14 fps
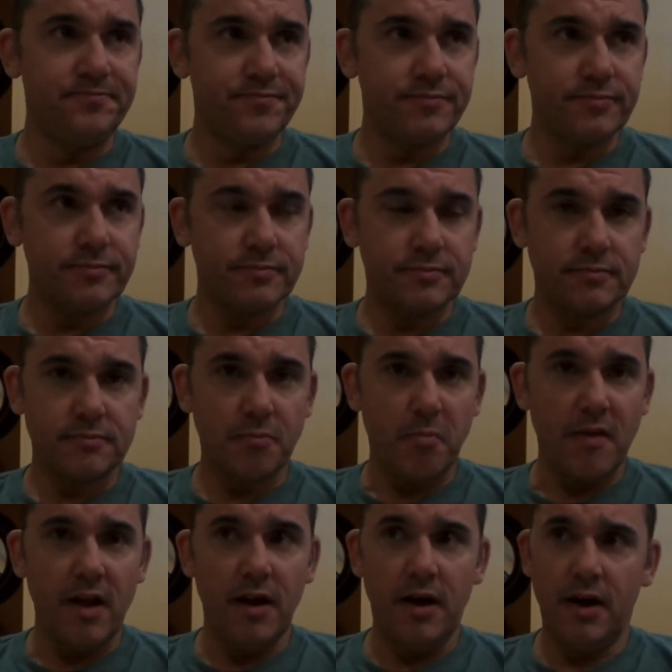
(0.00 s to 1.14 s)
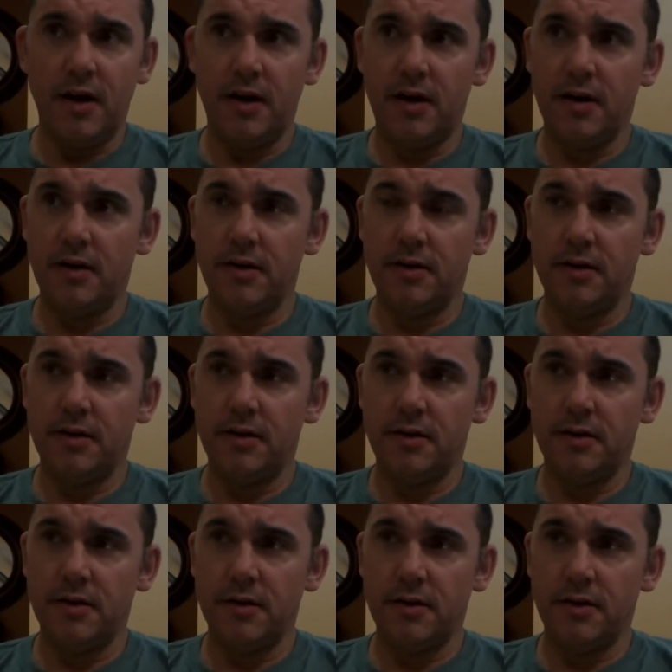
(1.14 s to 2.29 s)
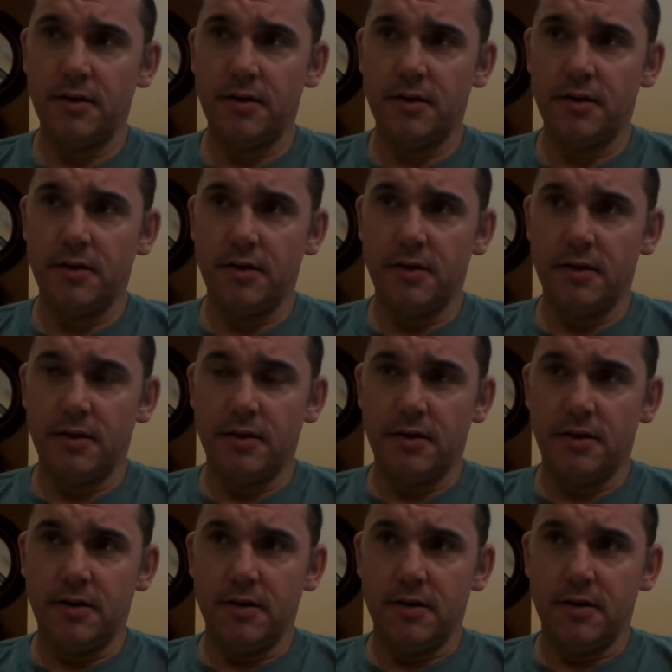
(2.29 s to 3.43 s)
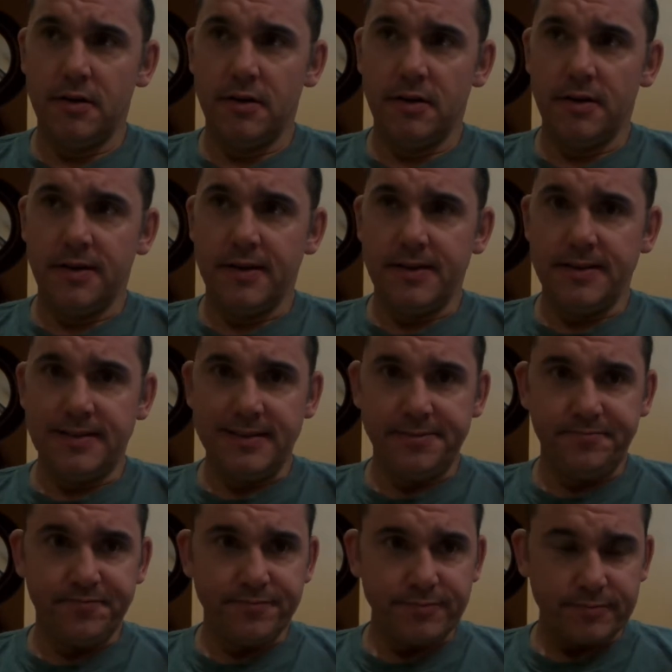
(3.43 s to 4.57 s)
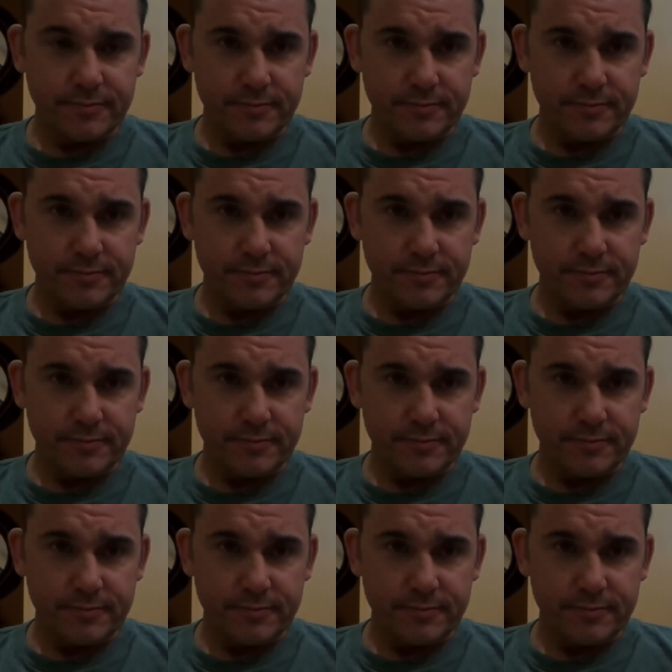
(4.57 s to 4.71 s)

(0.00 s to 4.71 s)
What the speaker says: (no one is talking)